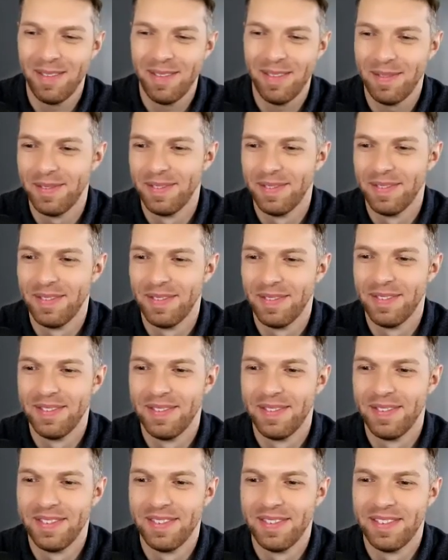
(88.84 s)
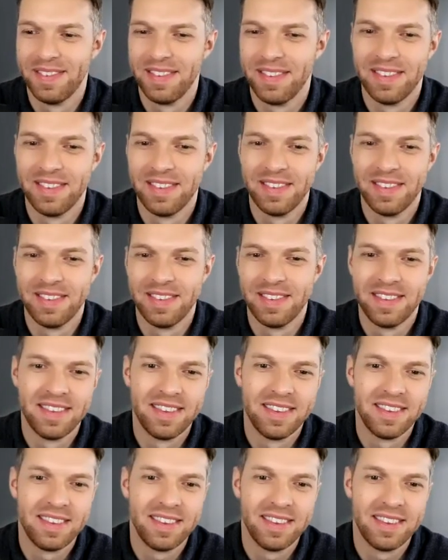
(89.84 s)

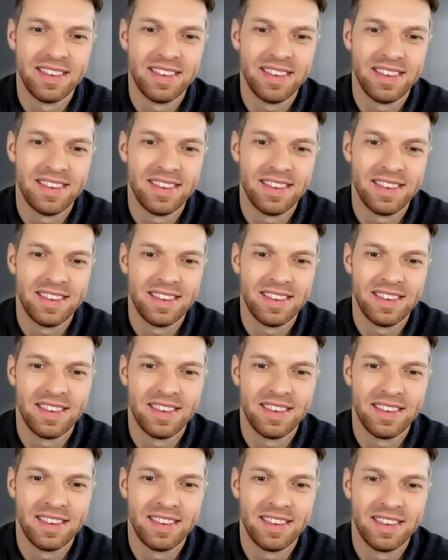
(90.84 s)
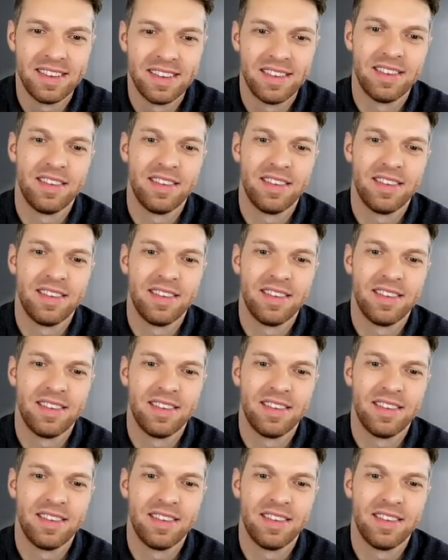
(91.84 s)
This person isn't speaking.